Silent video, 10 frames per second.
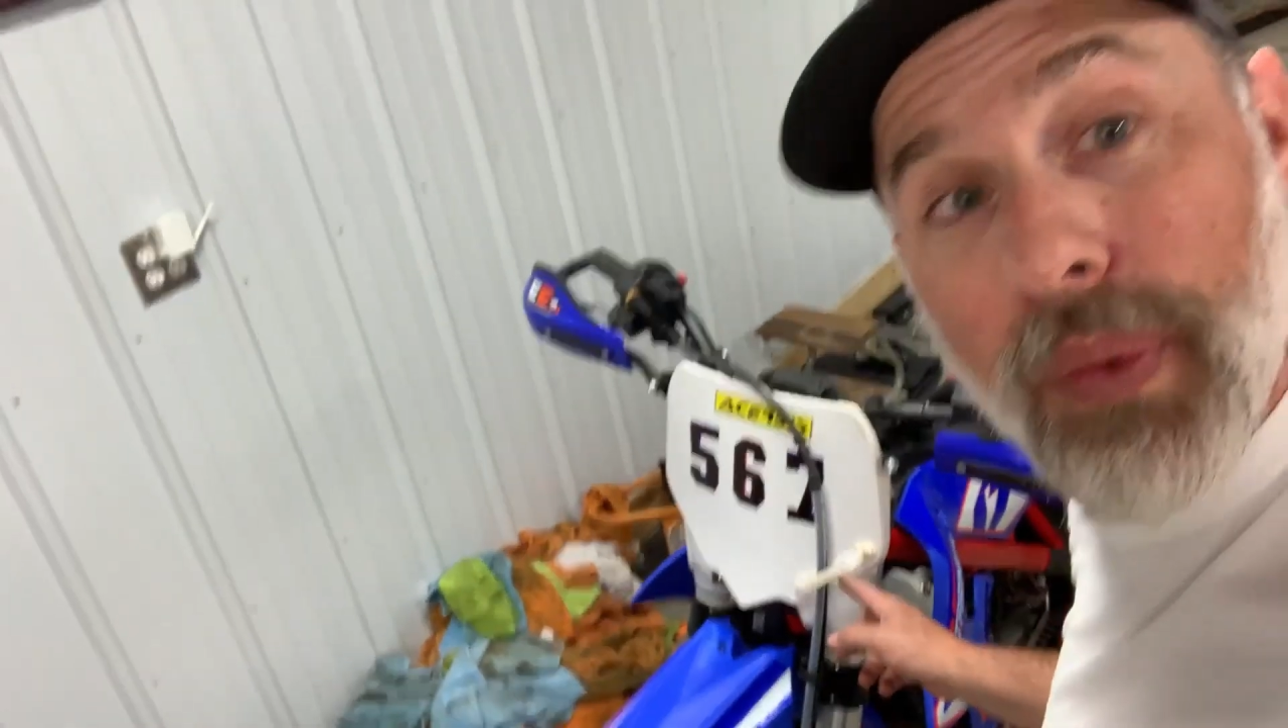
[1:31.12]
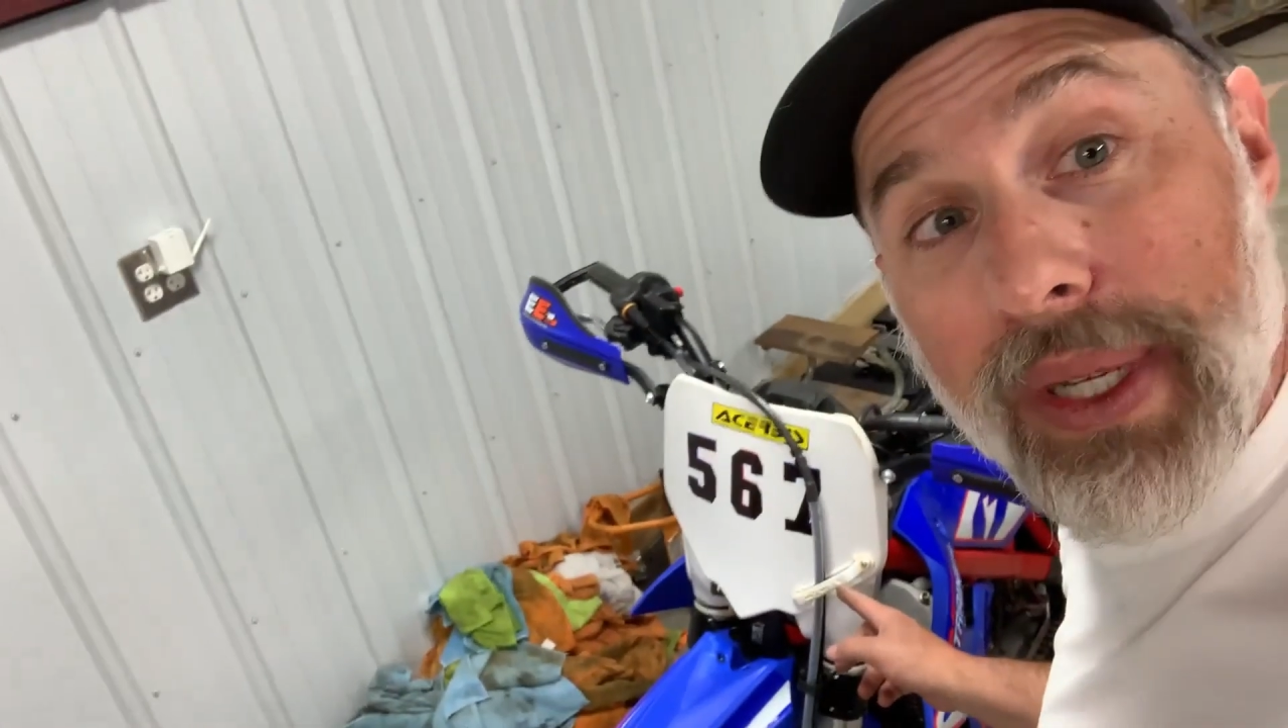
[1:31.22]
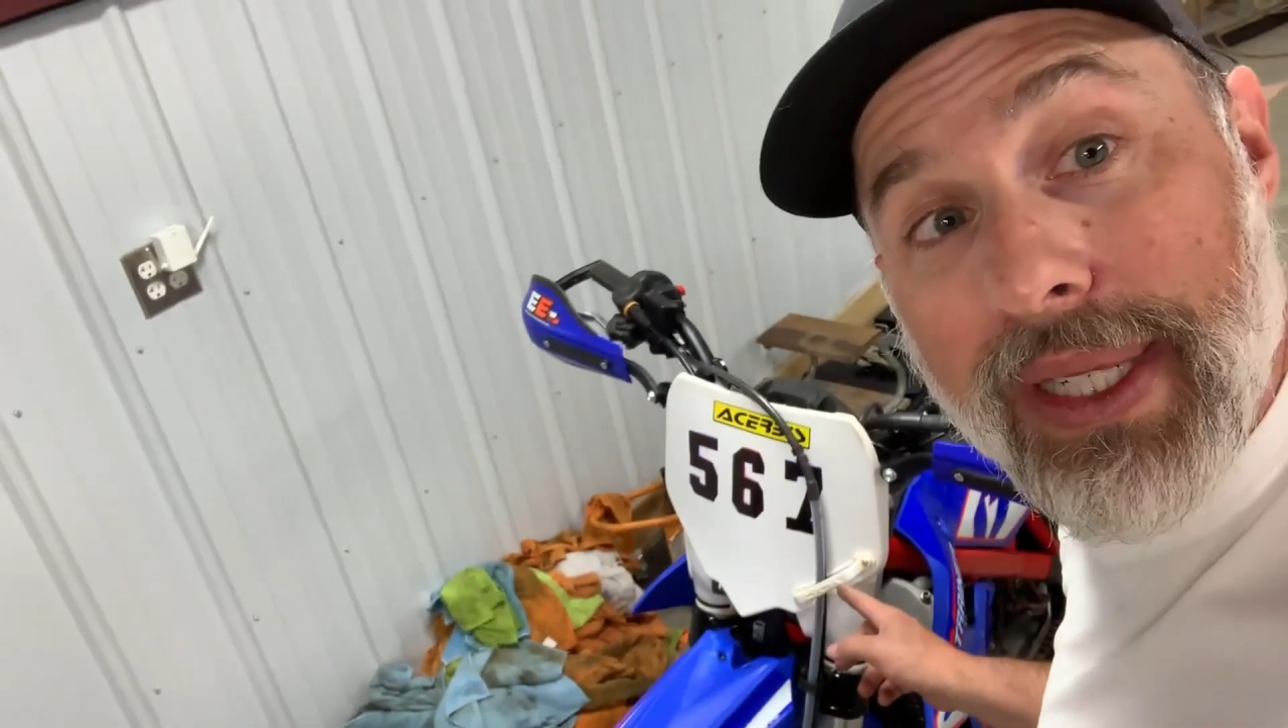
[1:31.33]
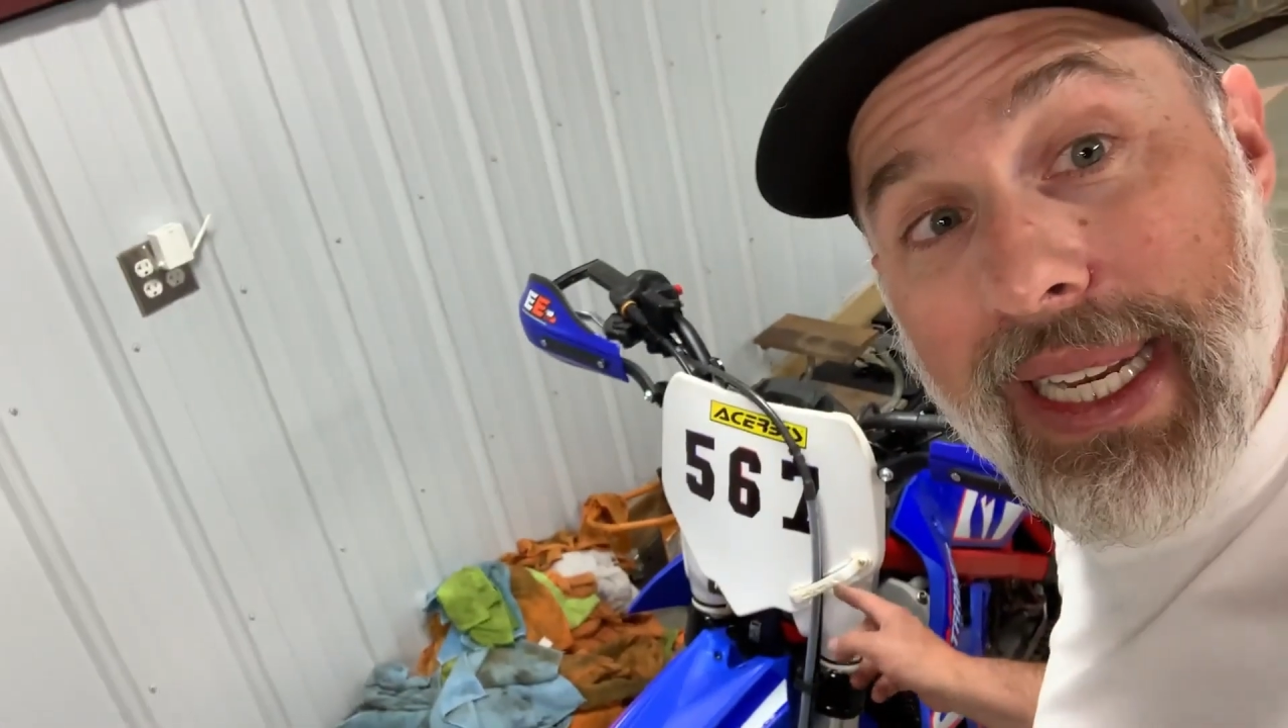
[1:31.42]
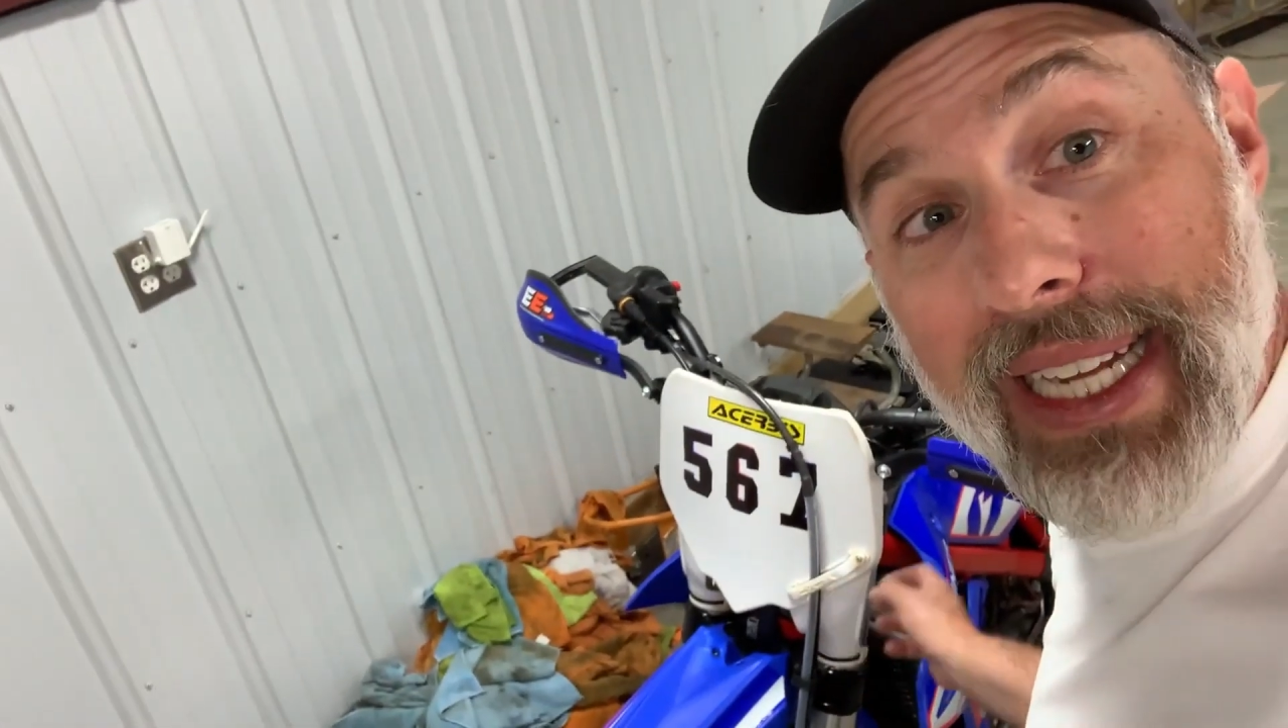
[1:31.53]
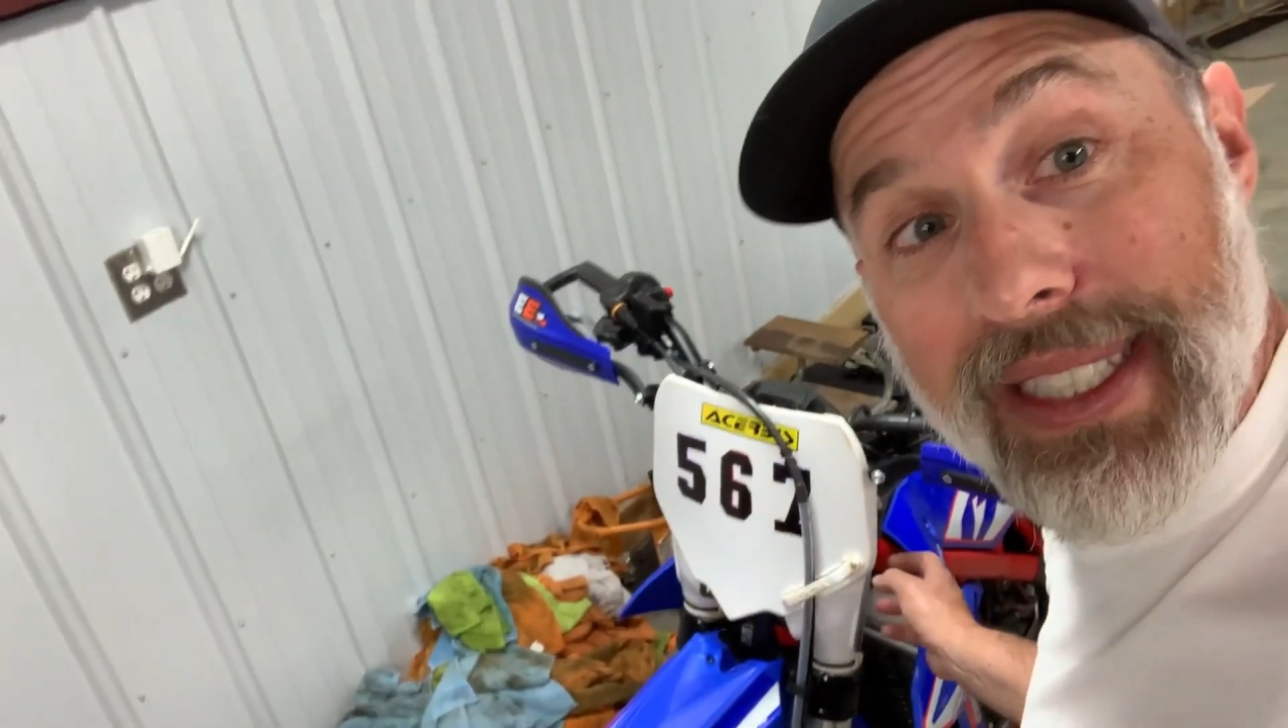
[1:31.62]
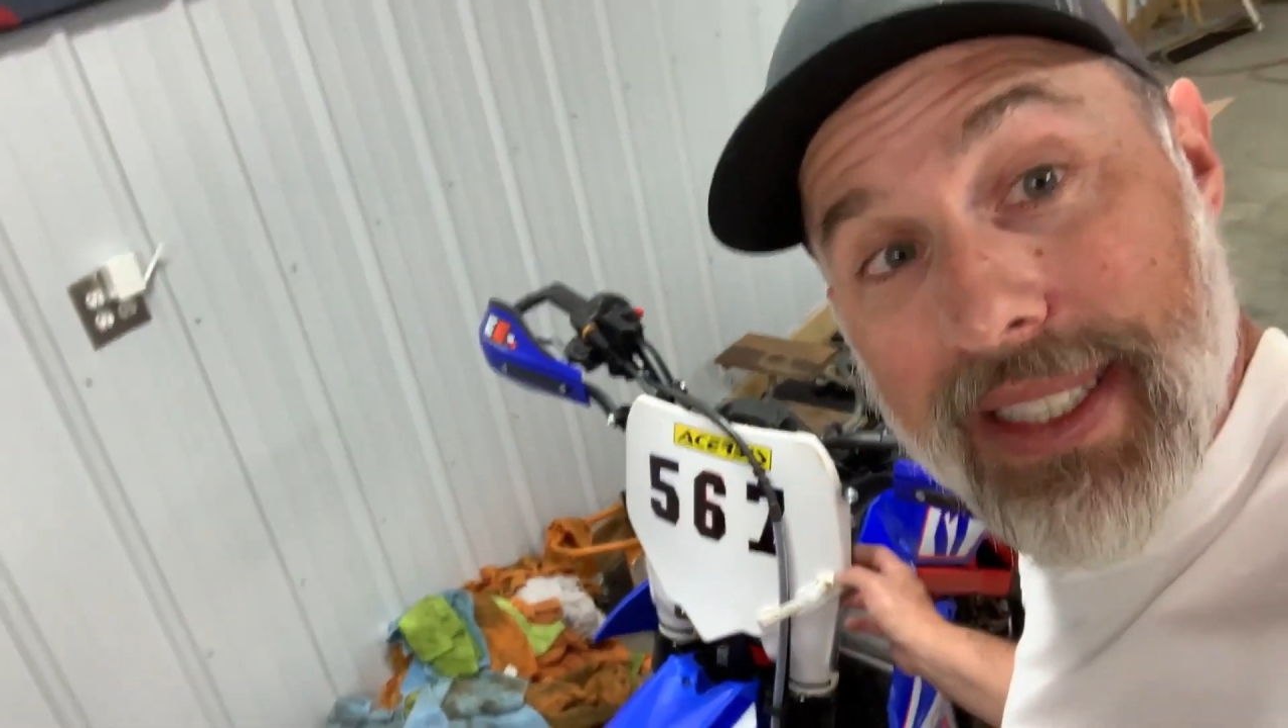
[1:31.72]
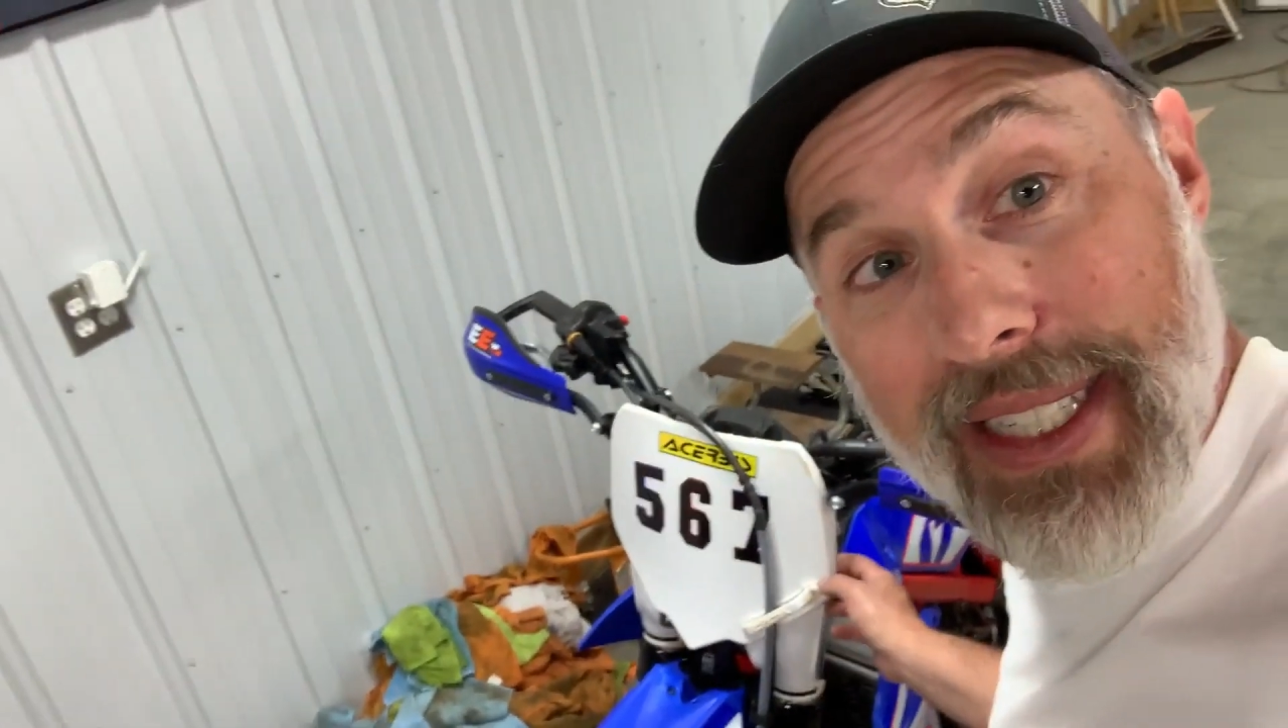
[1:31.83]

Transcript: one, and actually